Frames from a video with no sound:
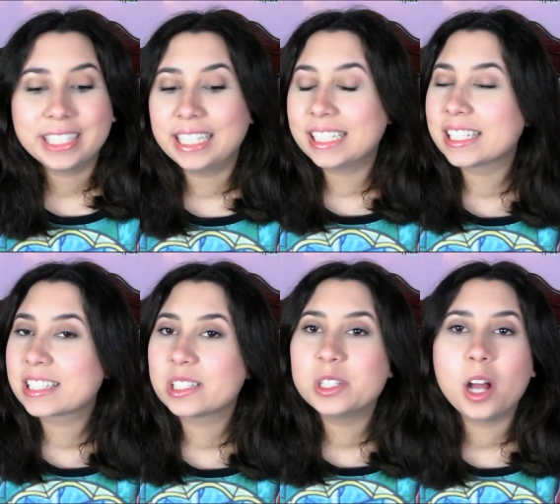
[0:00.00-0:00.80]
And
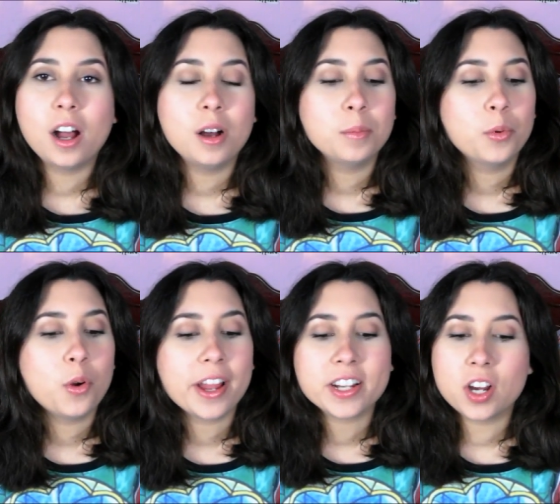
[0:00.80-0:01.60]
it's not
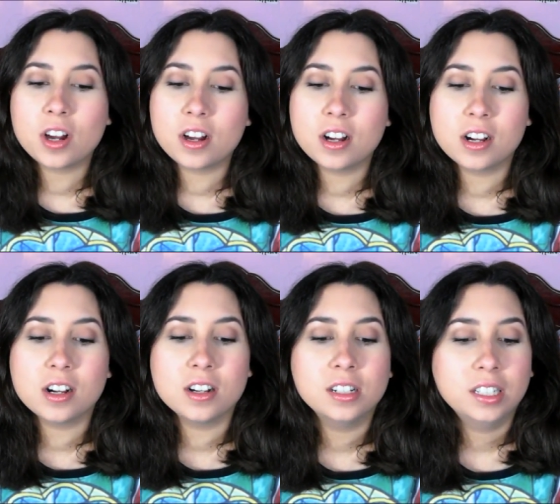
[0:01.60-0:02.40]

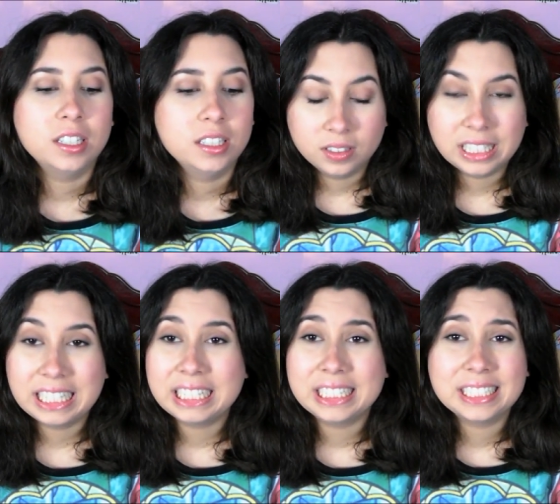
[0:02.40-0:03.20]
bueno.
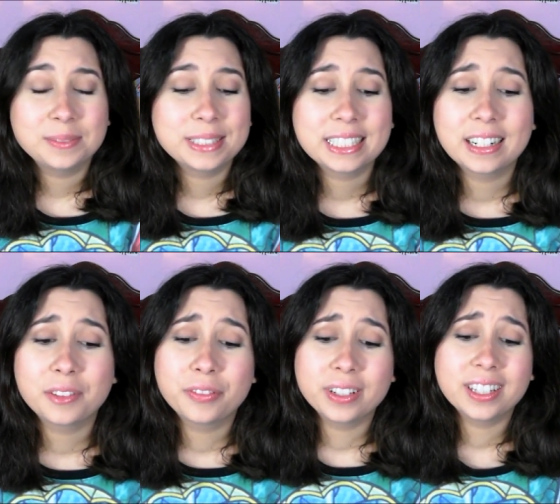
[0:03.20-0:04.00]
Oh my god,
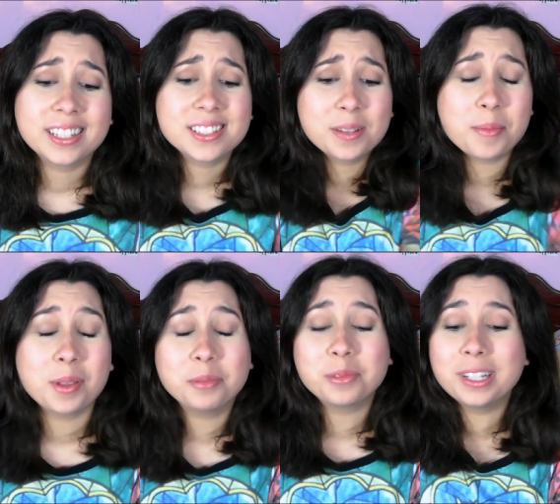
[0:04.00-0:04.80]
I feel like
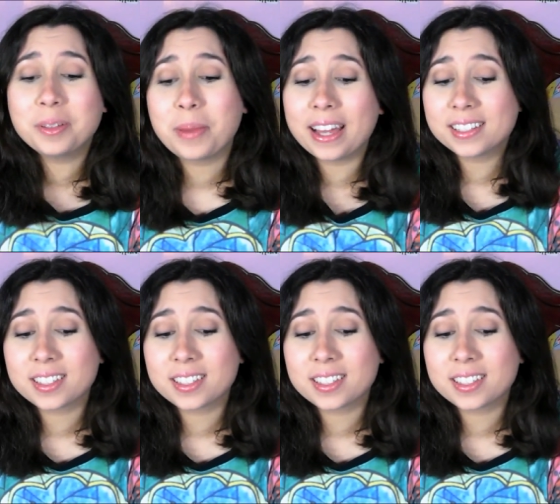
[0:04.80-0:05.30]
something really bad